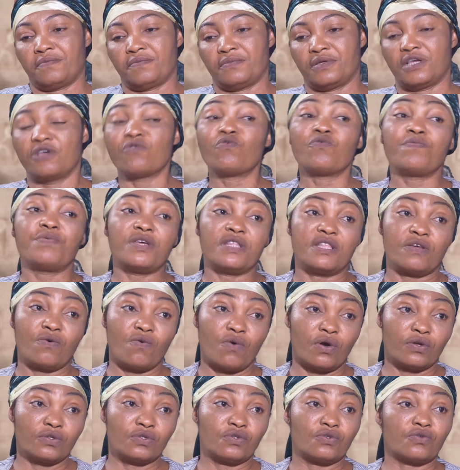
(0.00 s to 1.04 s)
He will be the
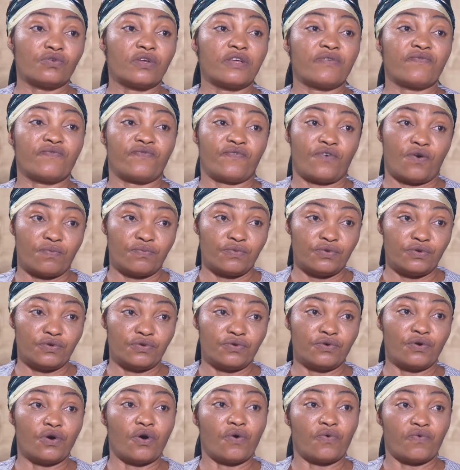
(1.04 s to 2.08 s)
one to inform
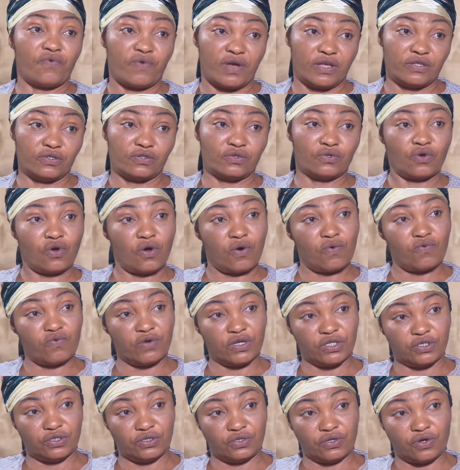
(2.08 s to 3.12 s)
you on when to come
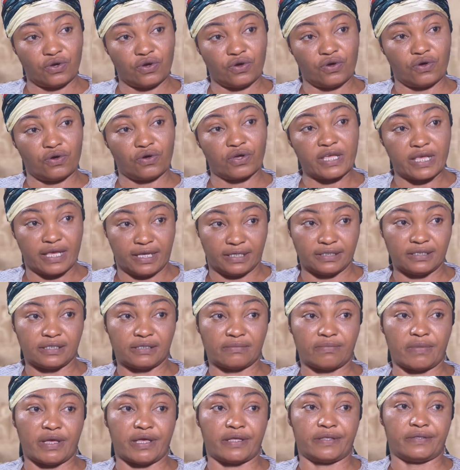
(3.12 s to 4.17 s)
with your
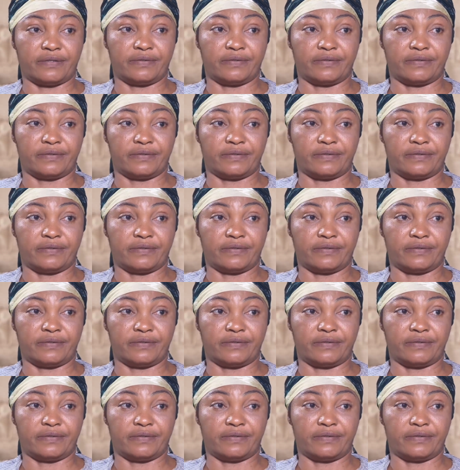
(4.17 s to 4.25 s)
kinsmen.